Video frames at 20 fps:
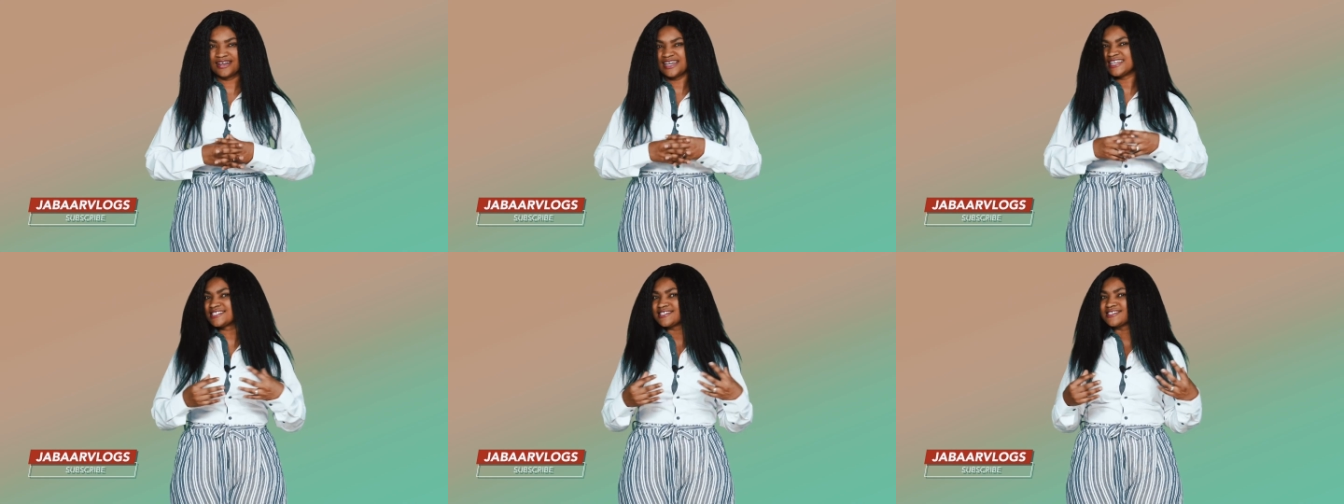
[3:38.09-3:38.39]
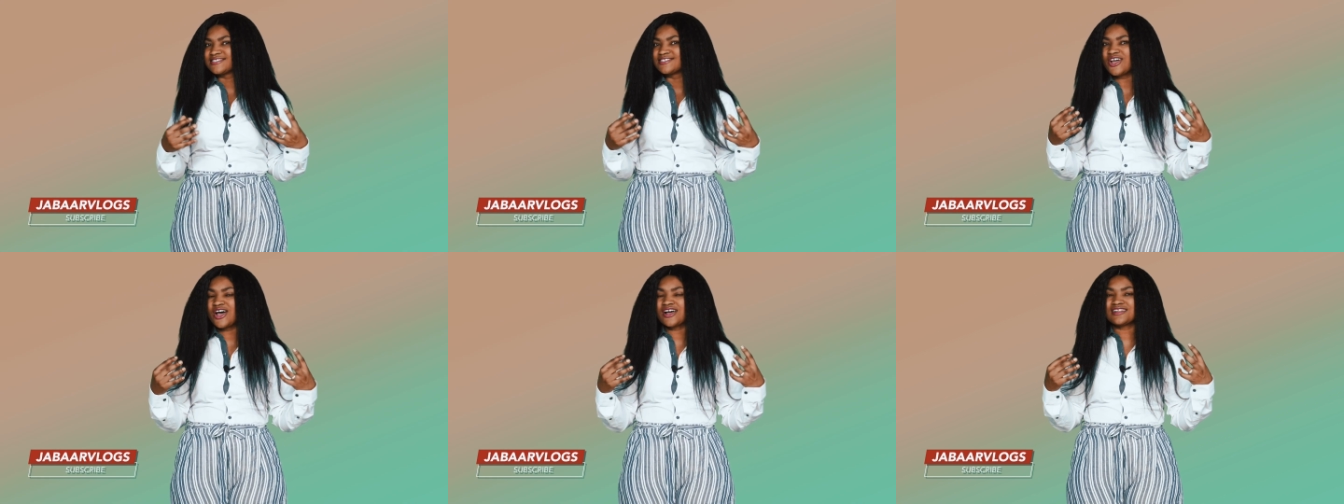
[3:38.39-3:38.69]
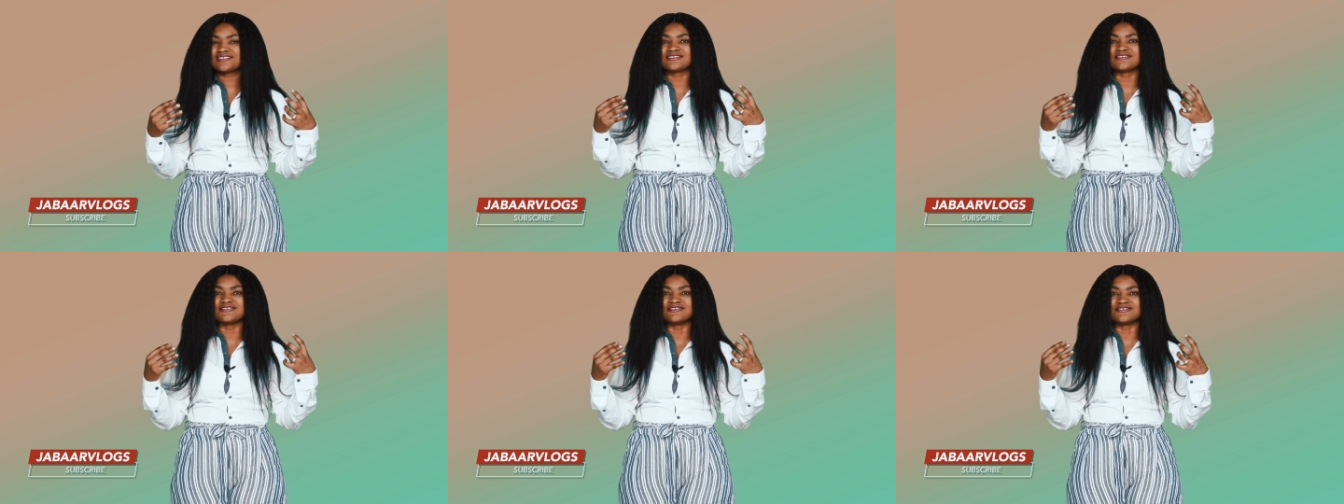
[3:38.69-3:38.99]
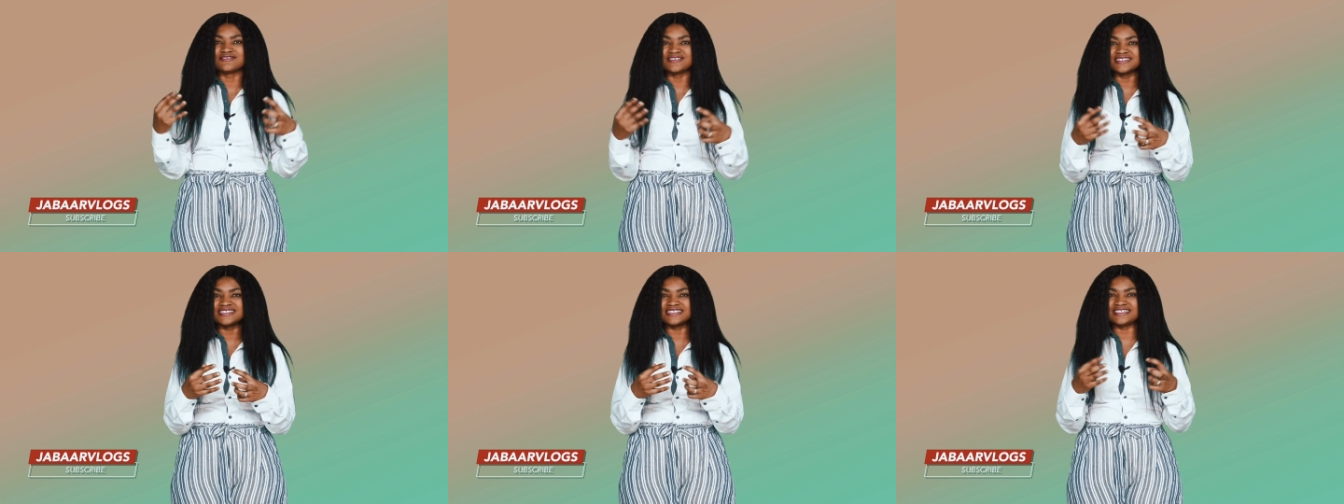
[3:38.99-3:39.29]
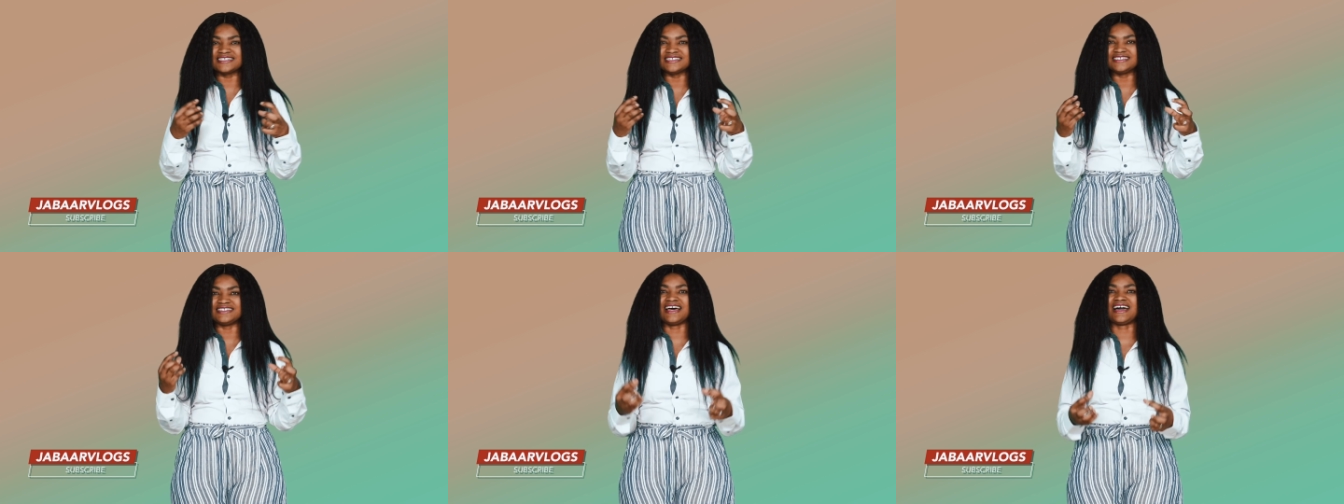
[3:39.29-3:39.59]
it's not
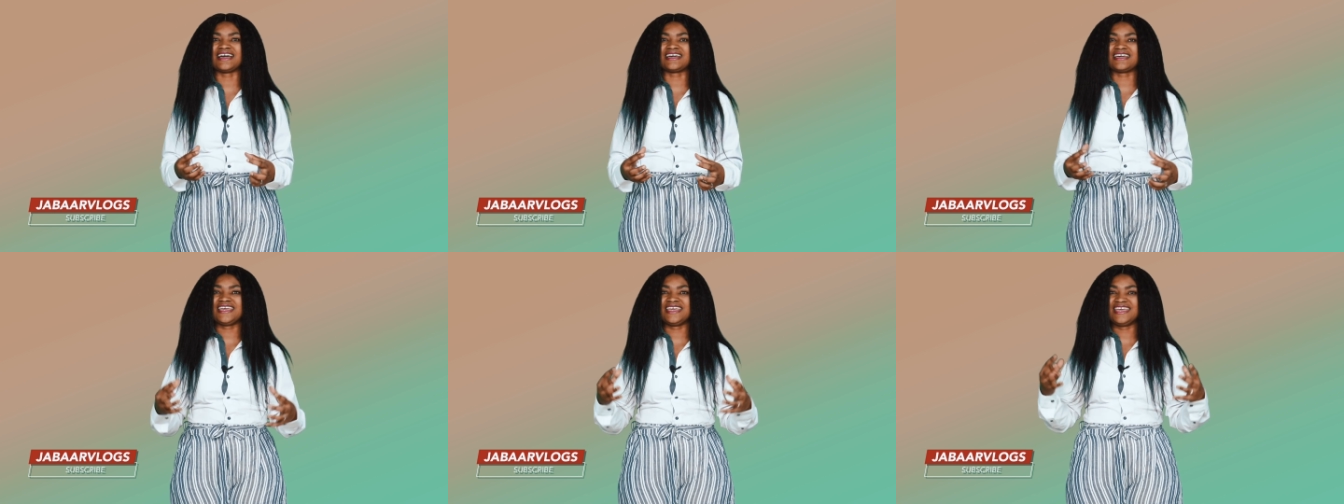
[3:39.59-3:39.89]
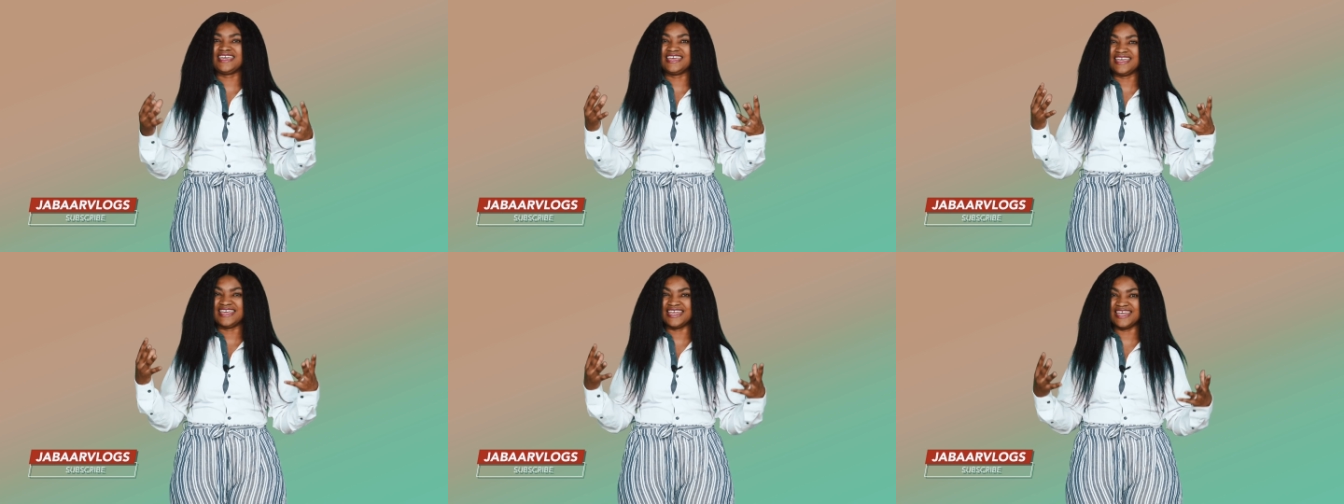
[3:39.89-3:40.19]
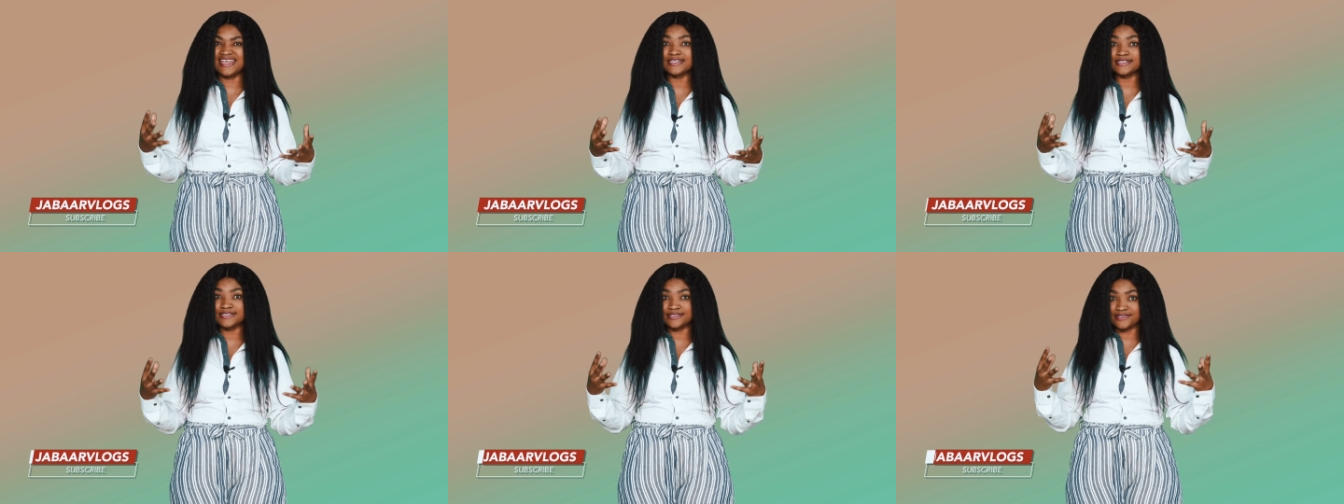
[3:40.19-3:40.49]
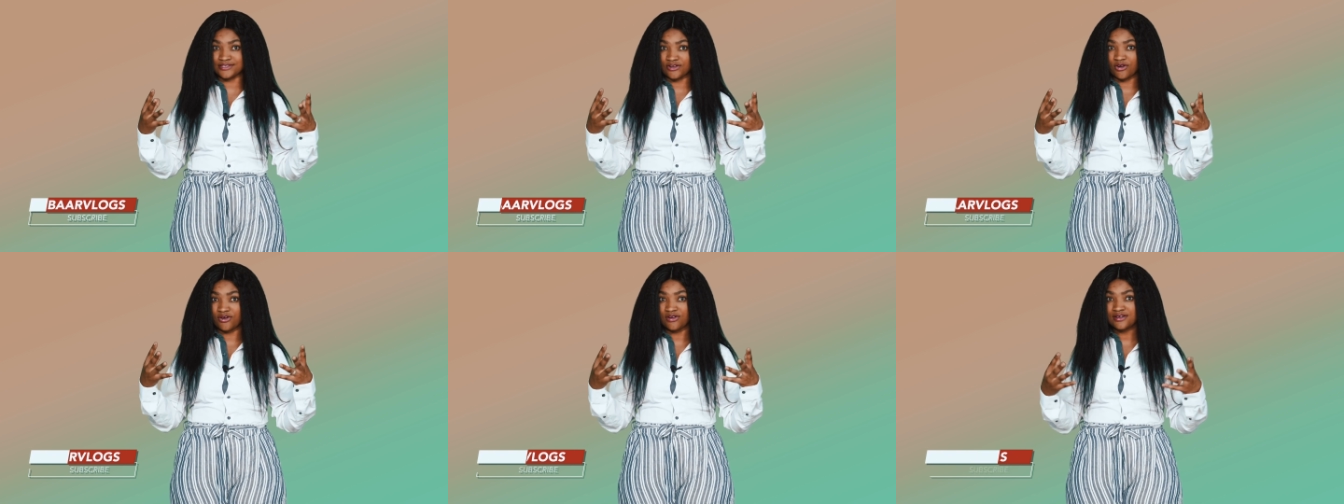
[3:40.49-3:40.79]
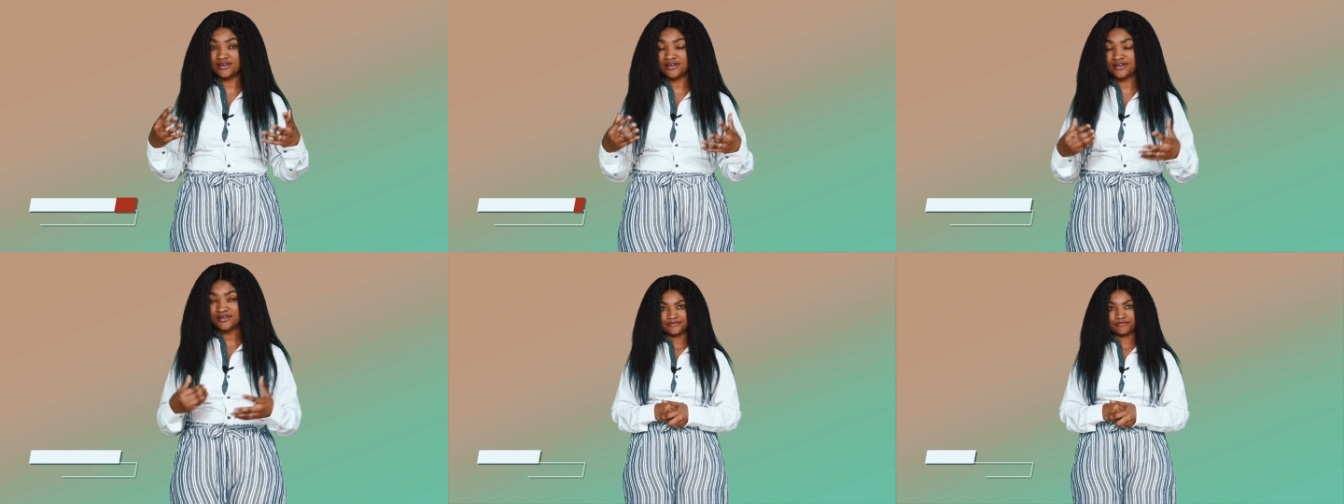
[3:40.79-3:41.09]
really like a hit
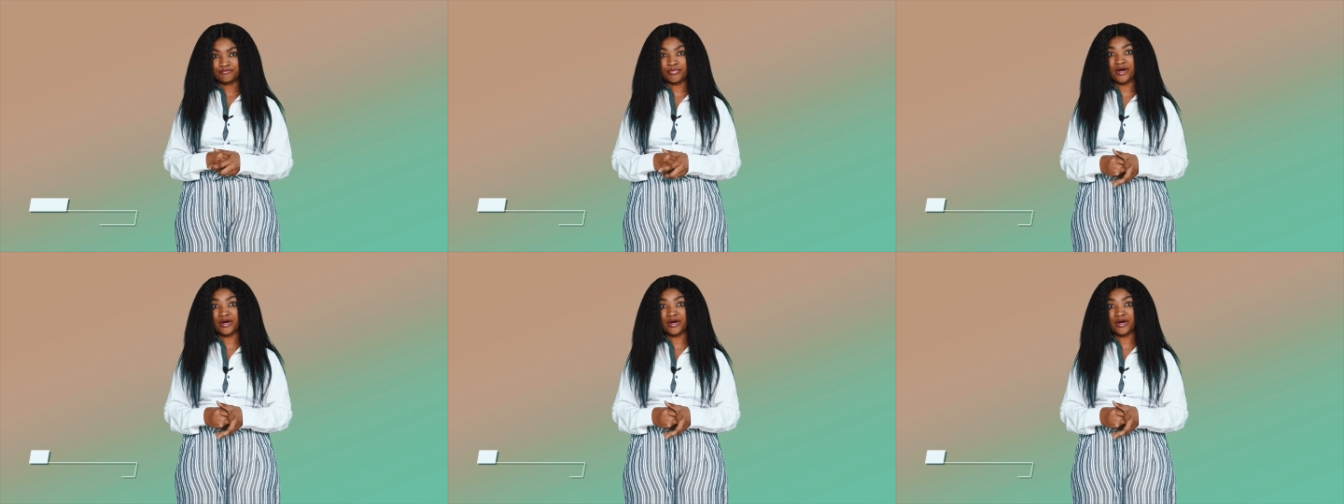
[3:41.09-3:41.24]
song,